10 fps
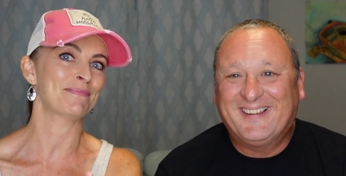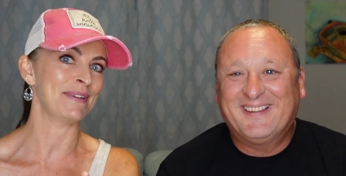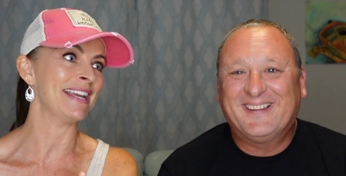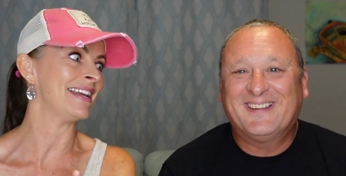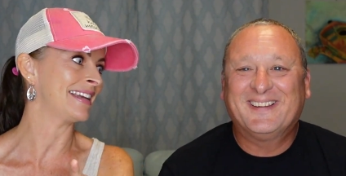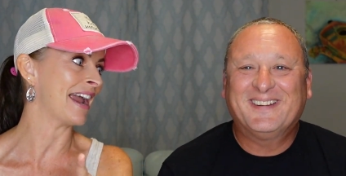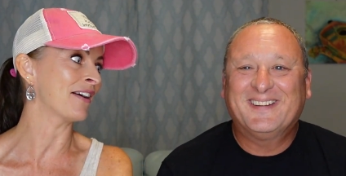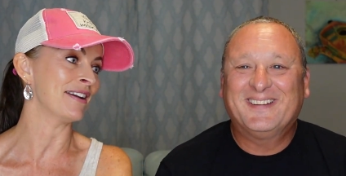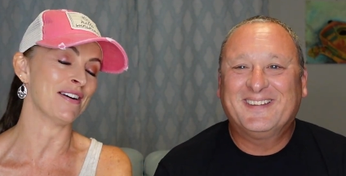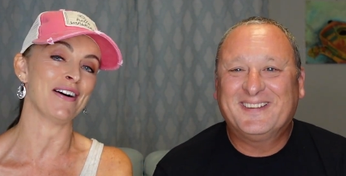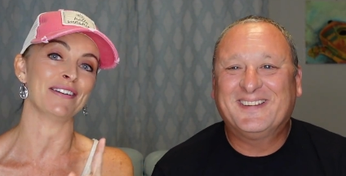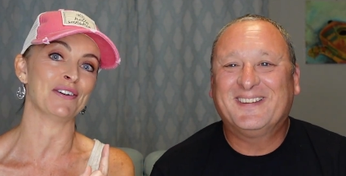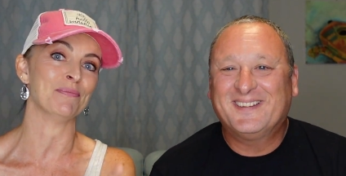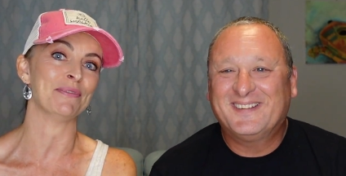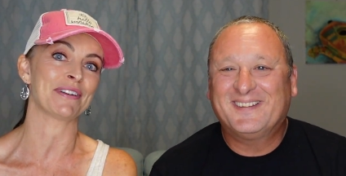Speaker 1: be carried on.
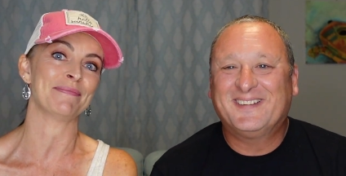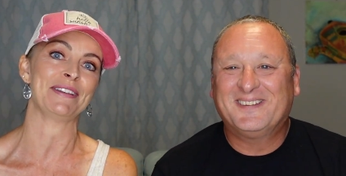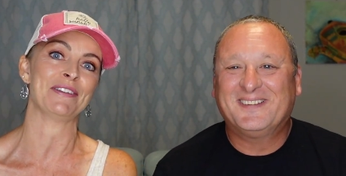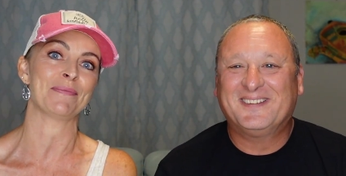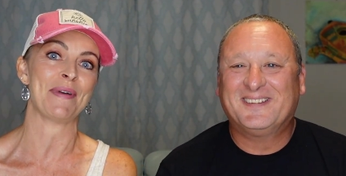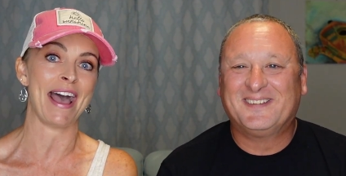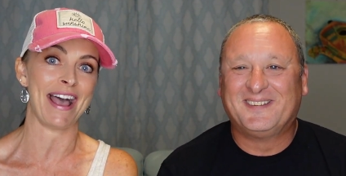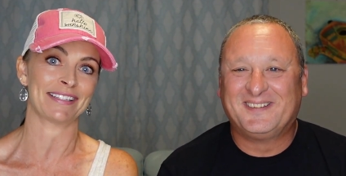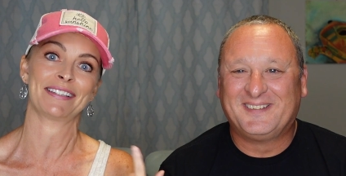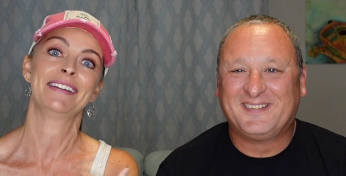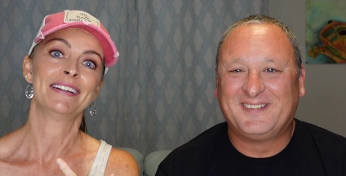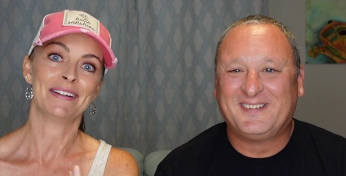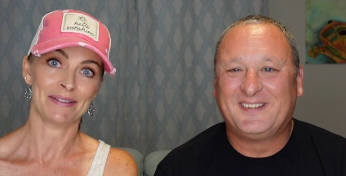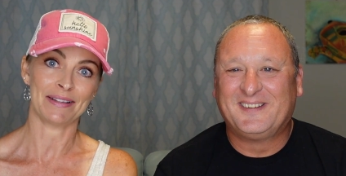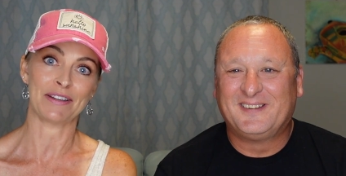Don't put them in your
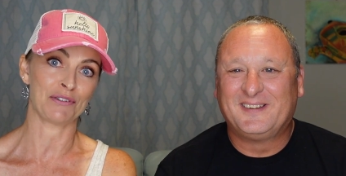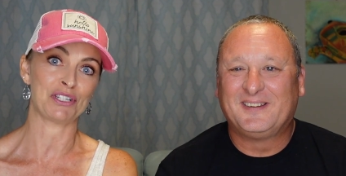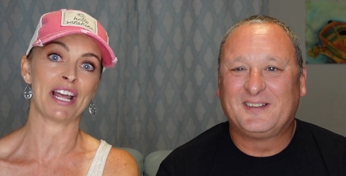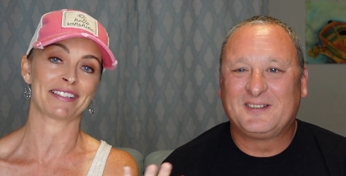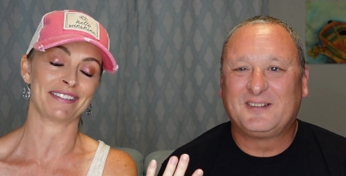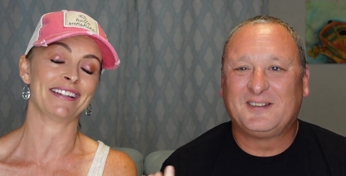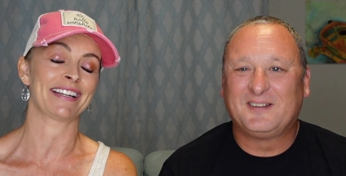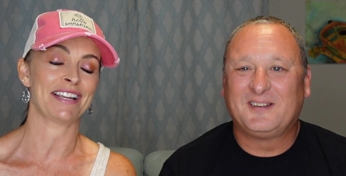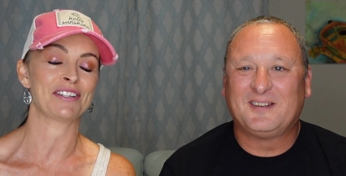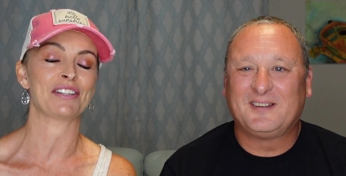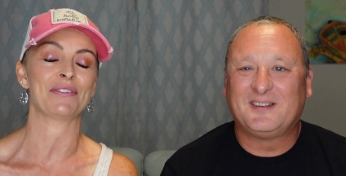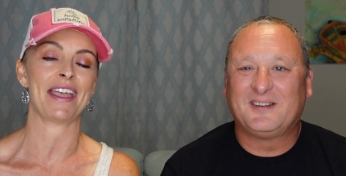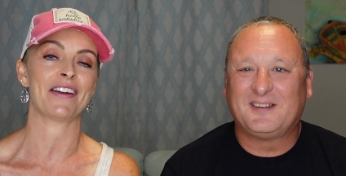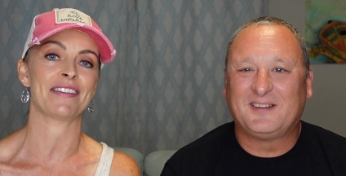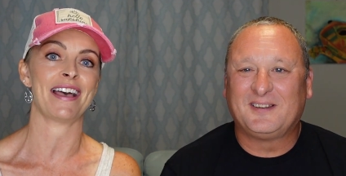checked luggage. So
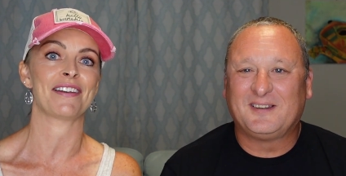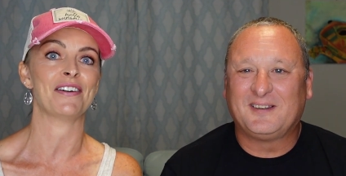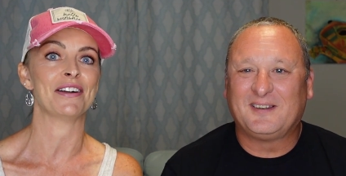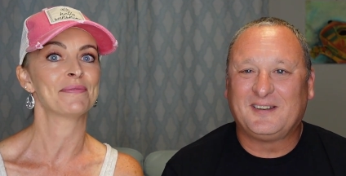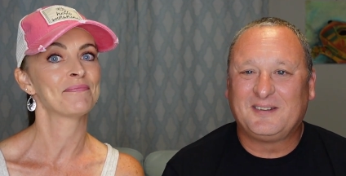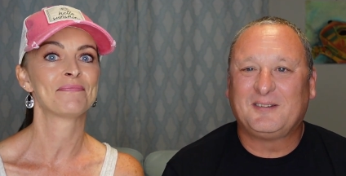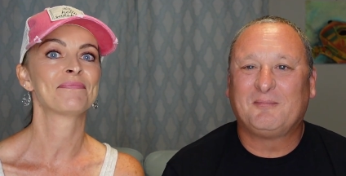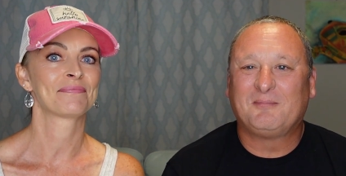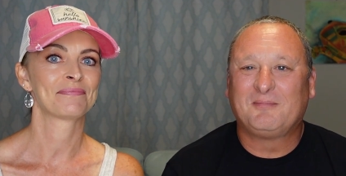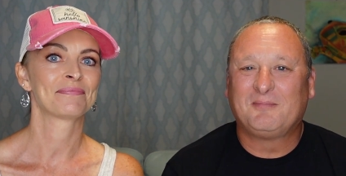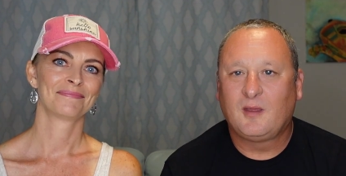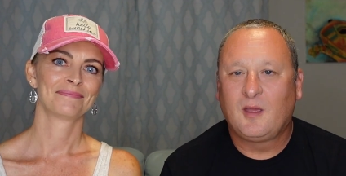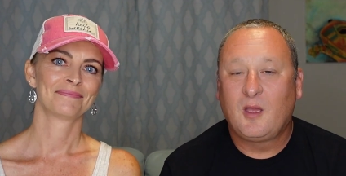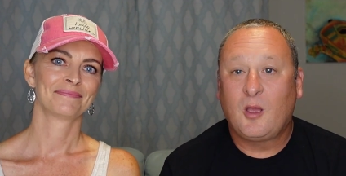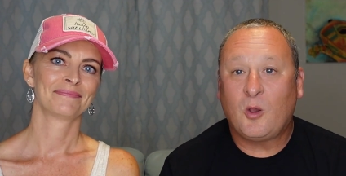carry that on.
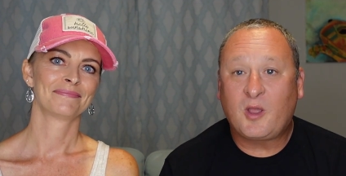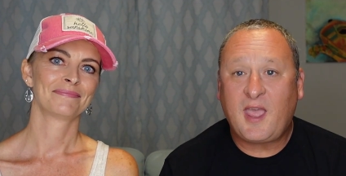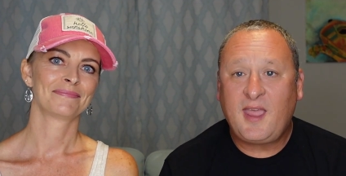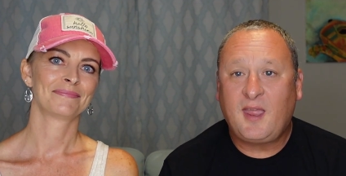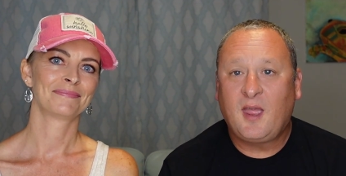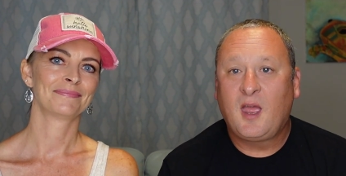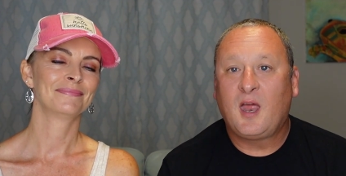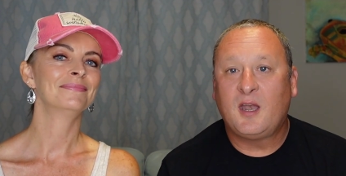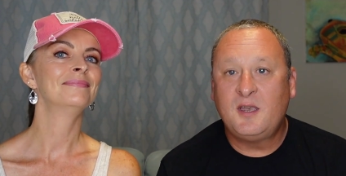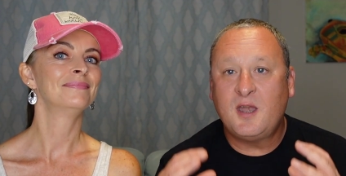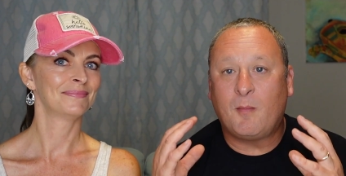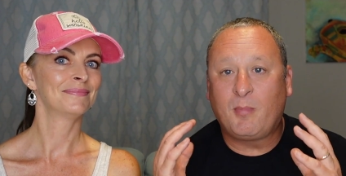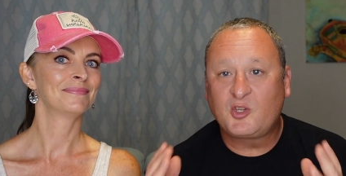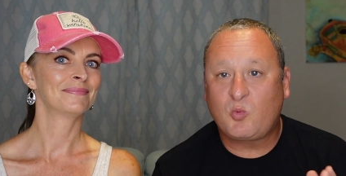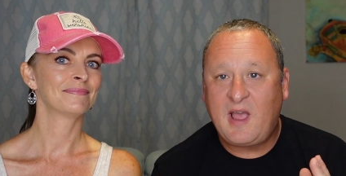
Speaker 2: Okay.
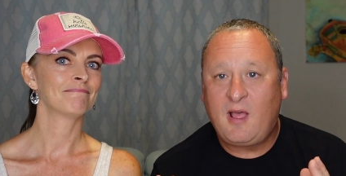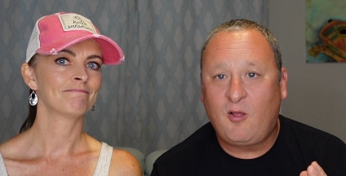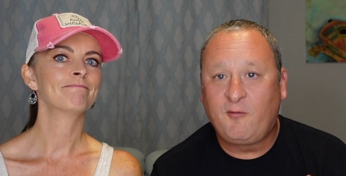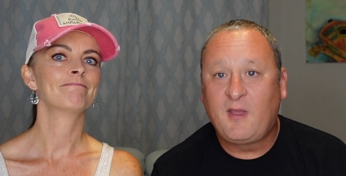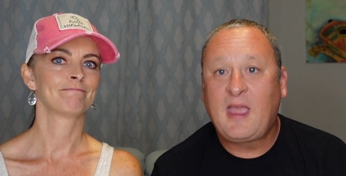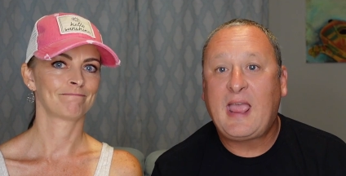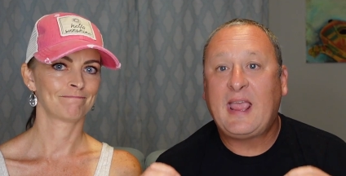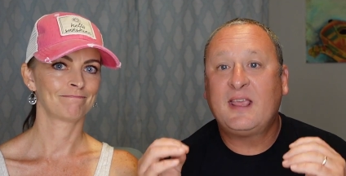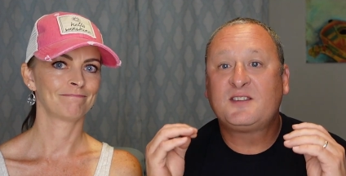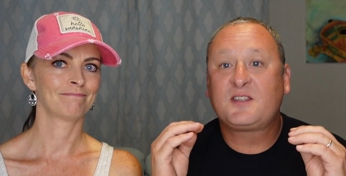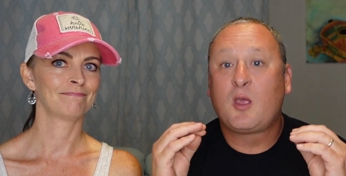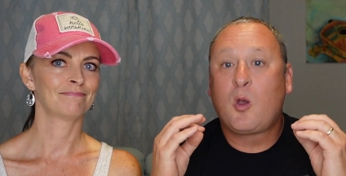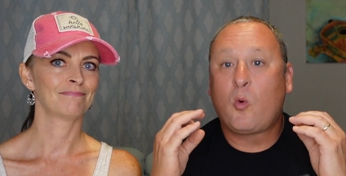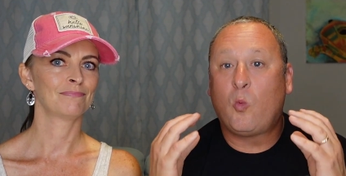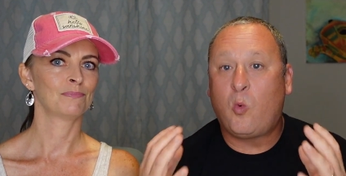Number 12 is
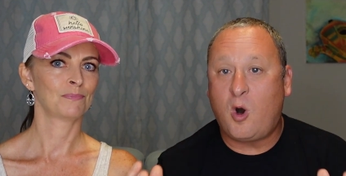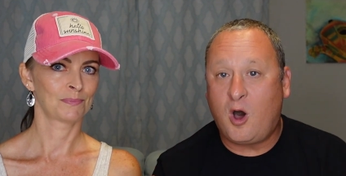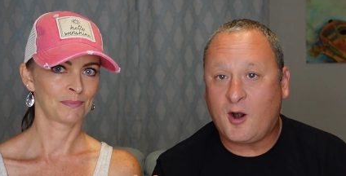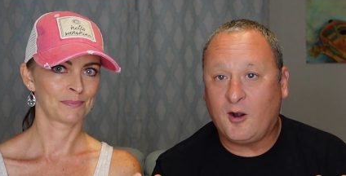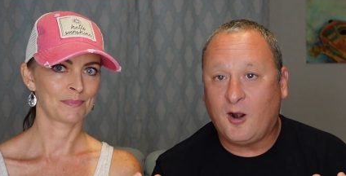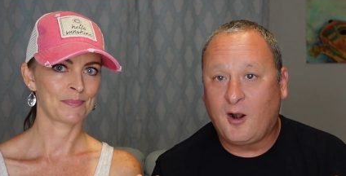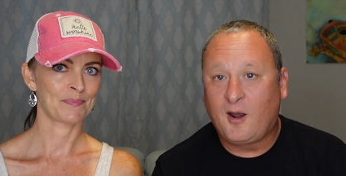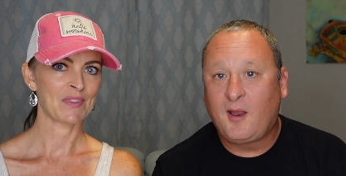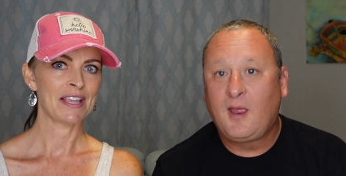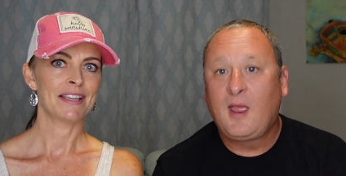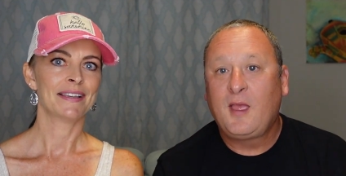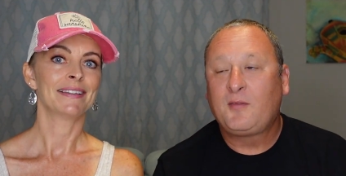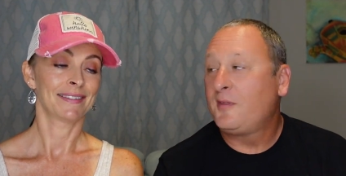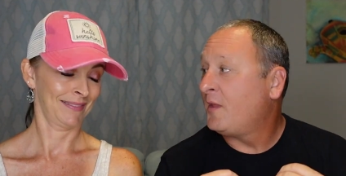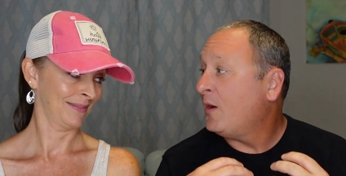water.
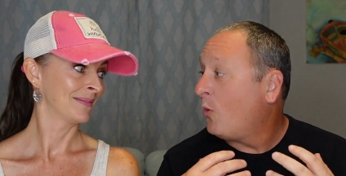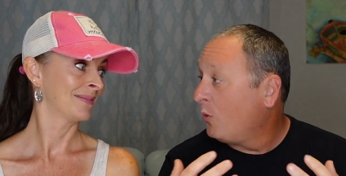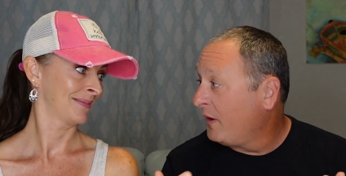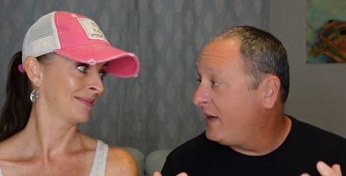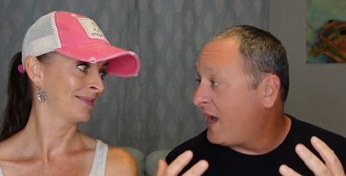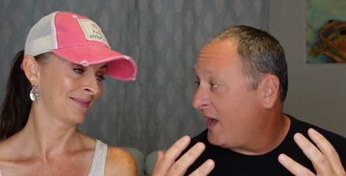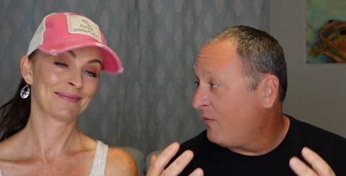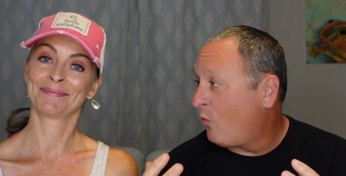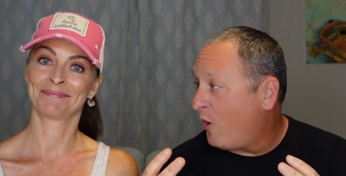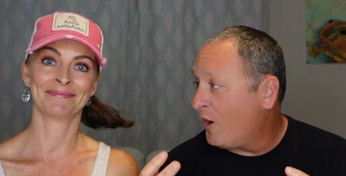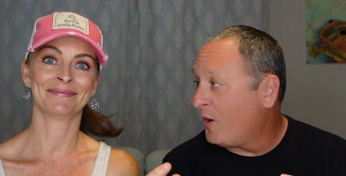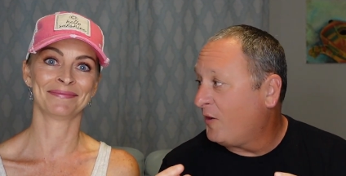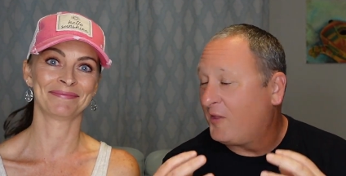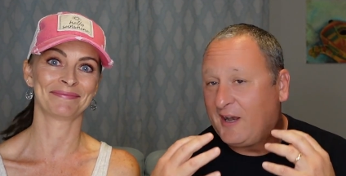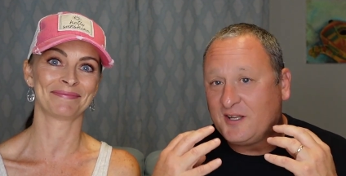The only kind of water that